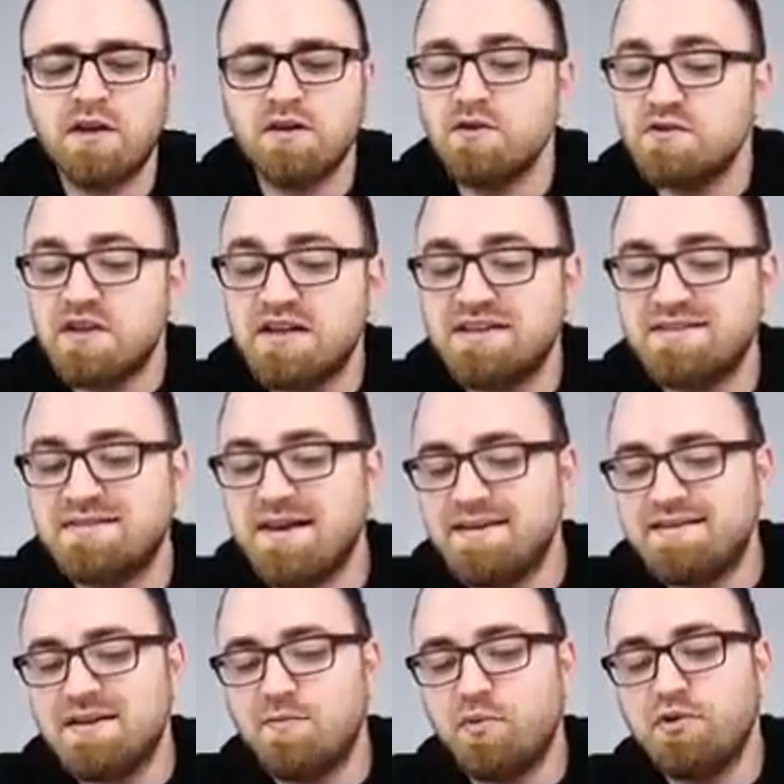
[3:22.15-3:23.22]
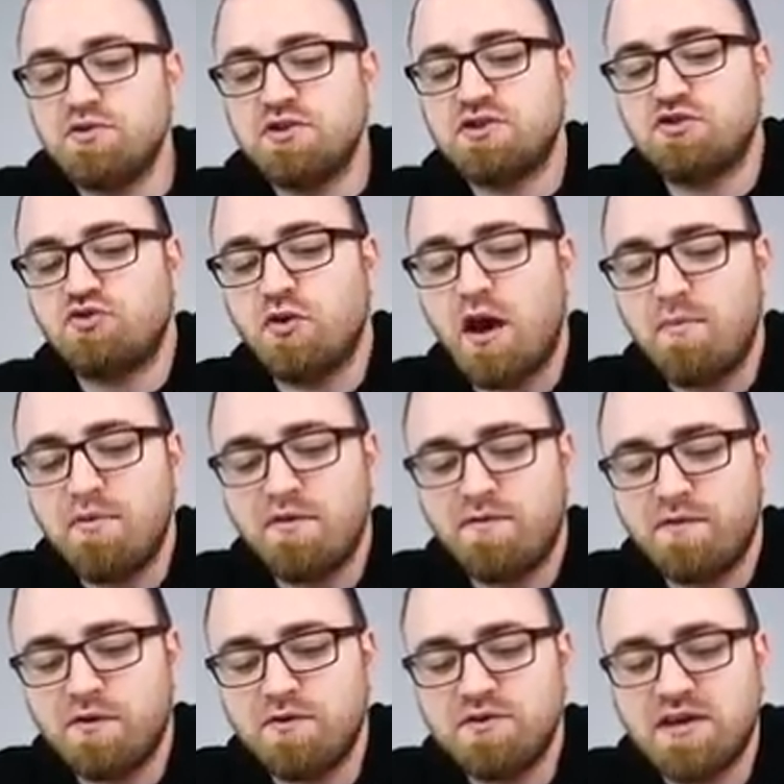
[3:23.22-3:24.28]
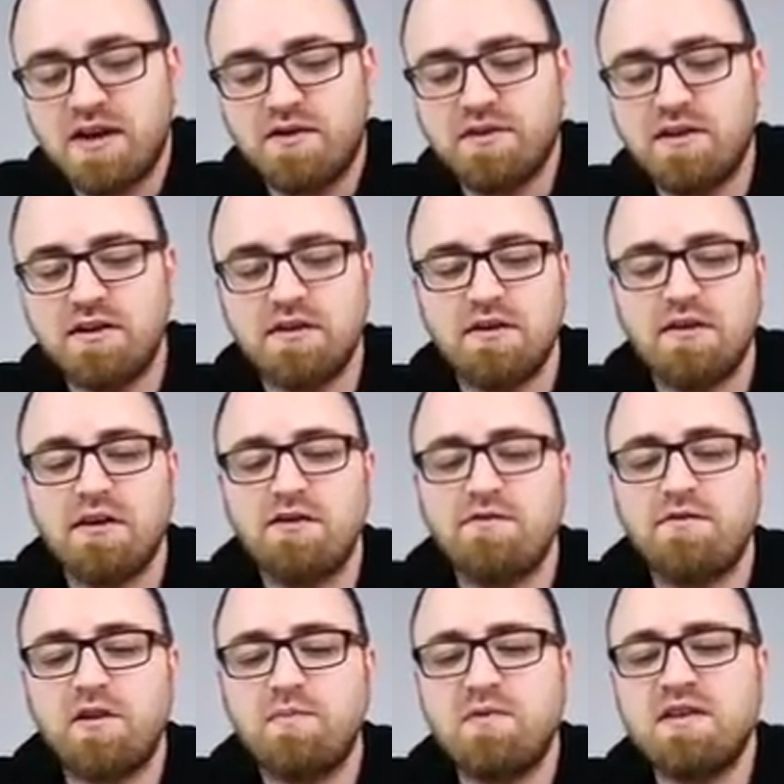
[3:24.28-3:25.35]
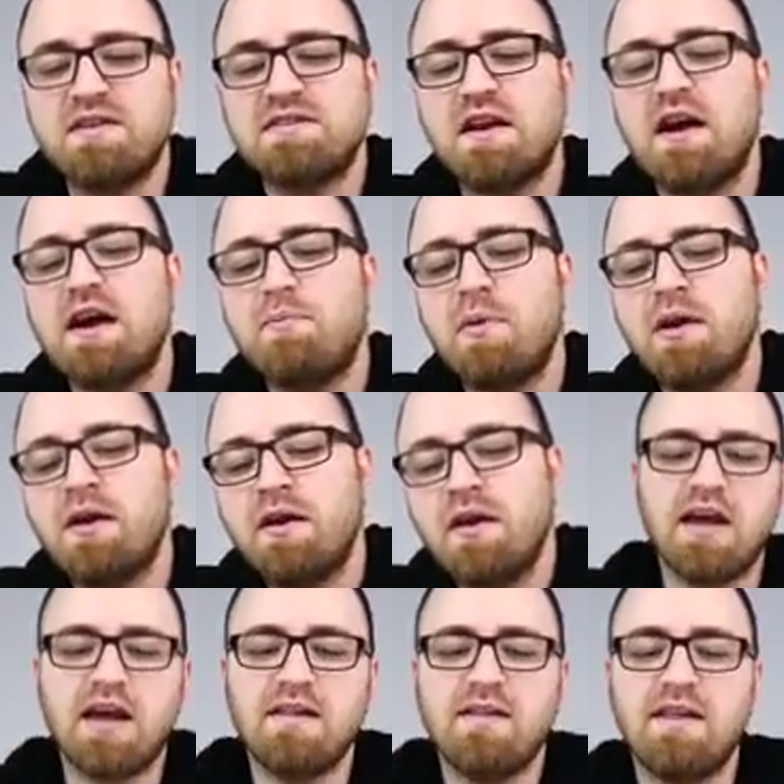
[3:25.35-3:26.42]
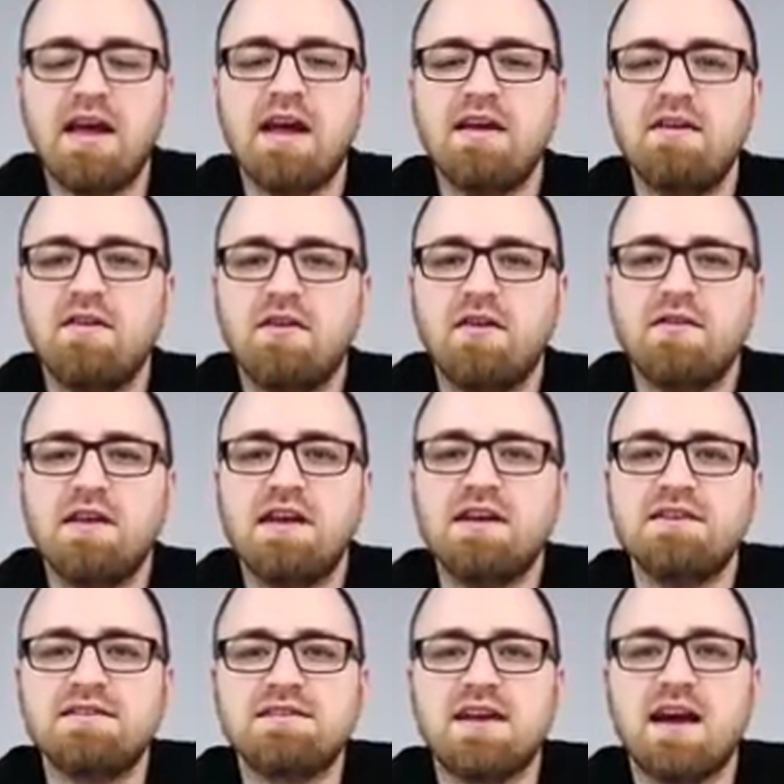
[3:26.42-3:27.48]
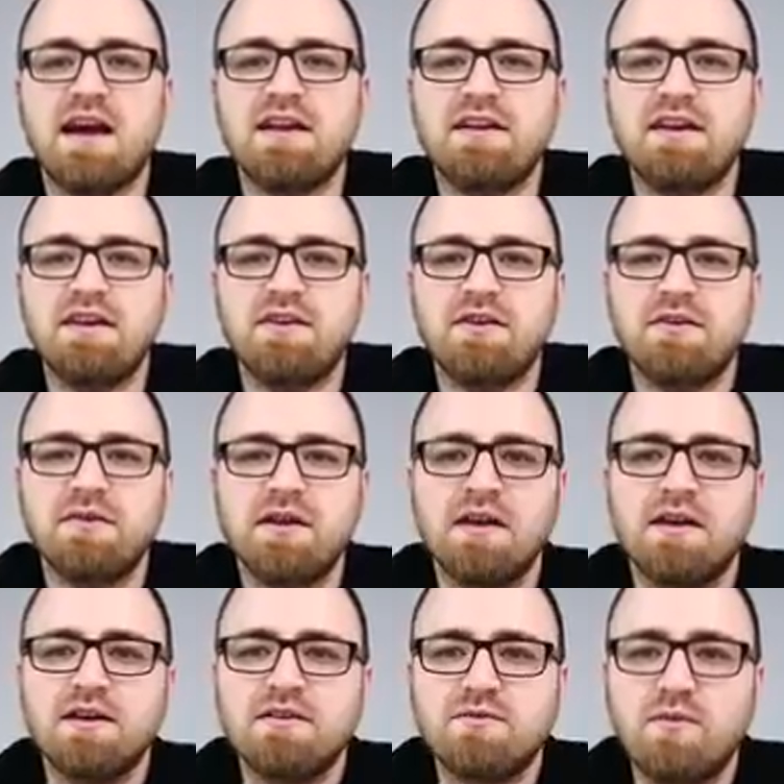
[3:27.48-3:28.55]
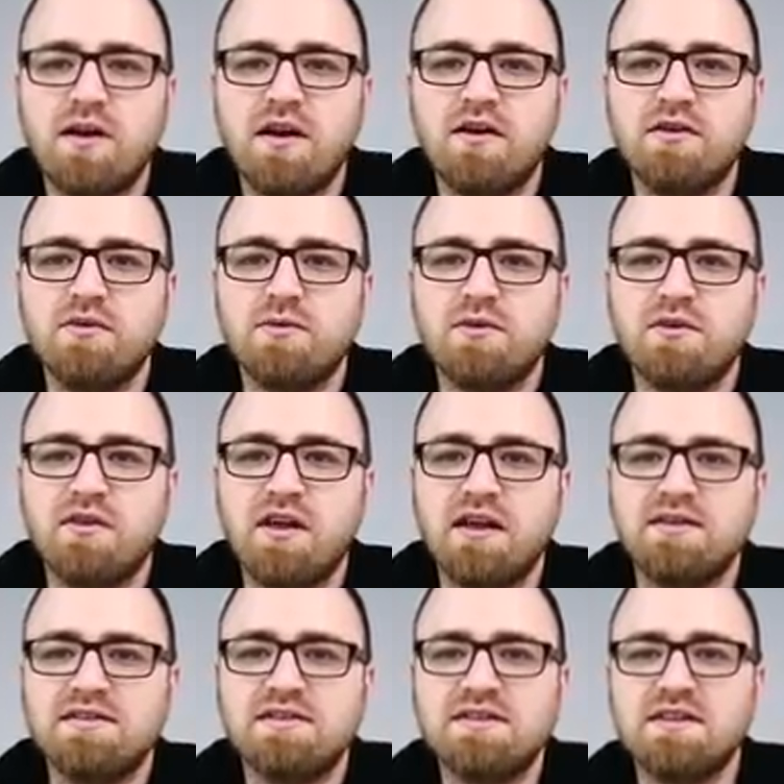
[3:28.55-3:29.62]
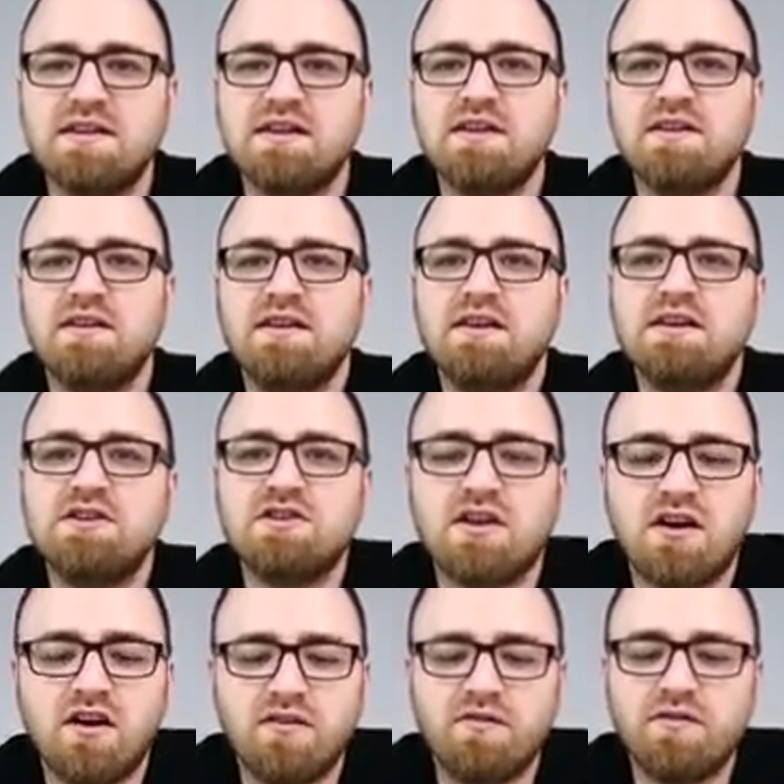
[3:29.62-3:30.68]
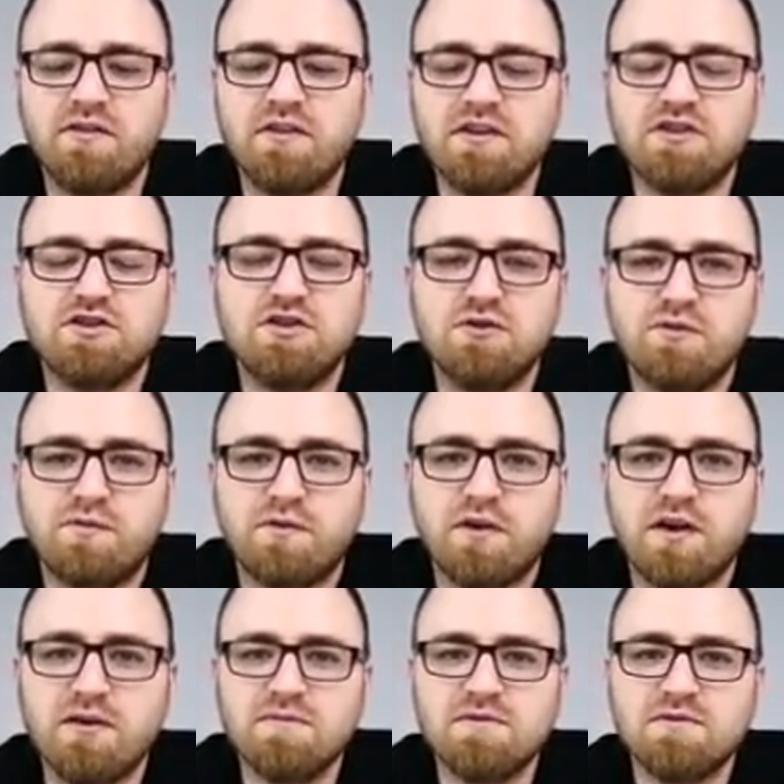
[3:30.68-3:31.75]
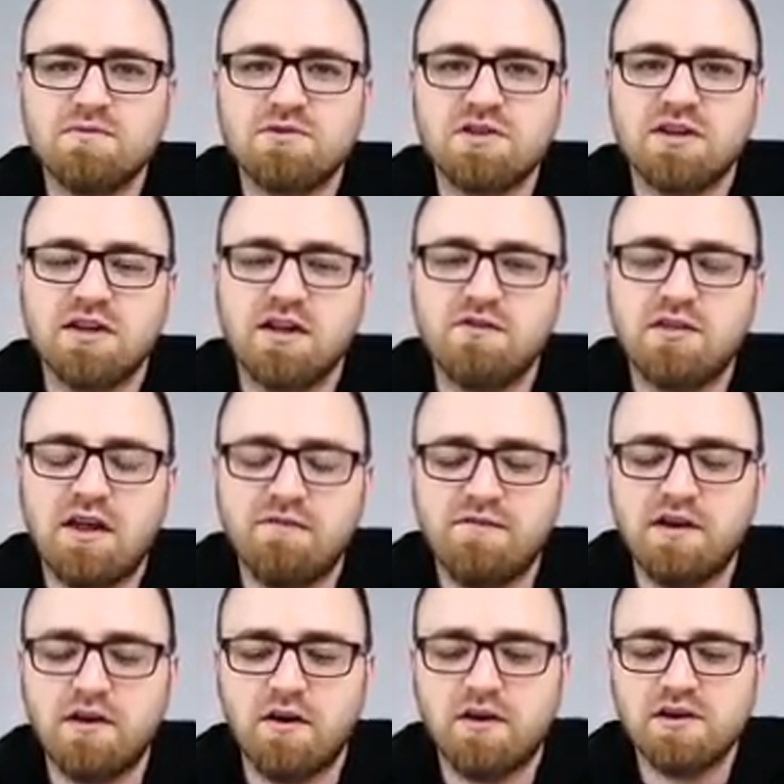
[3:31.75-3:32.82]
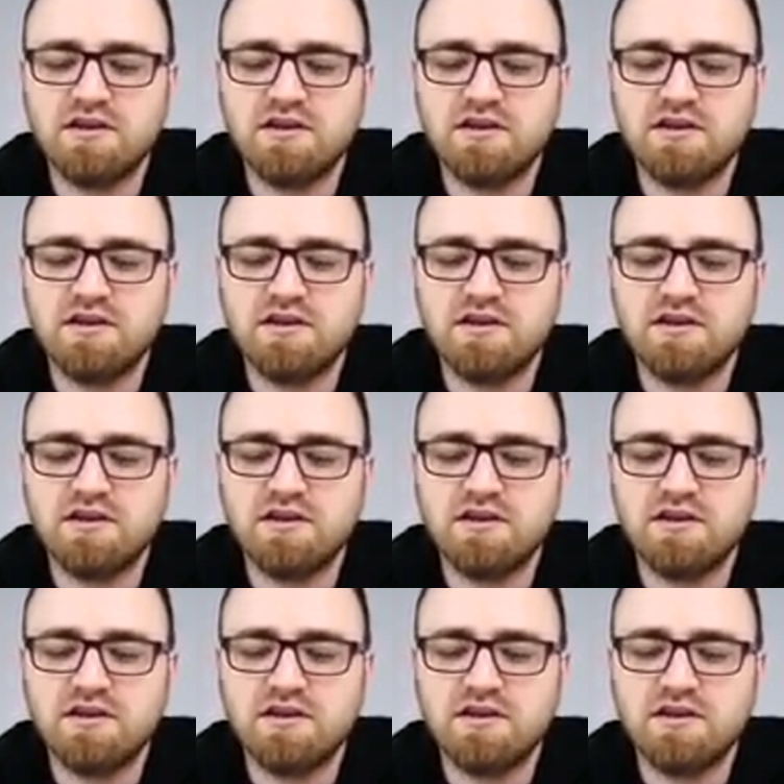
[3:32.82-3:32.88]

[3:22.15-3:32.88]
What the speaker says: Using it is dead simple. You just drop your phone down here, flip this up, and then on the inside here is where you will then see each of the two frames, which are going to give you that VR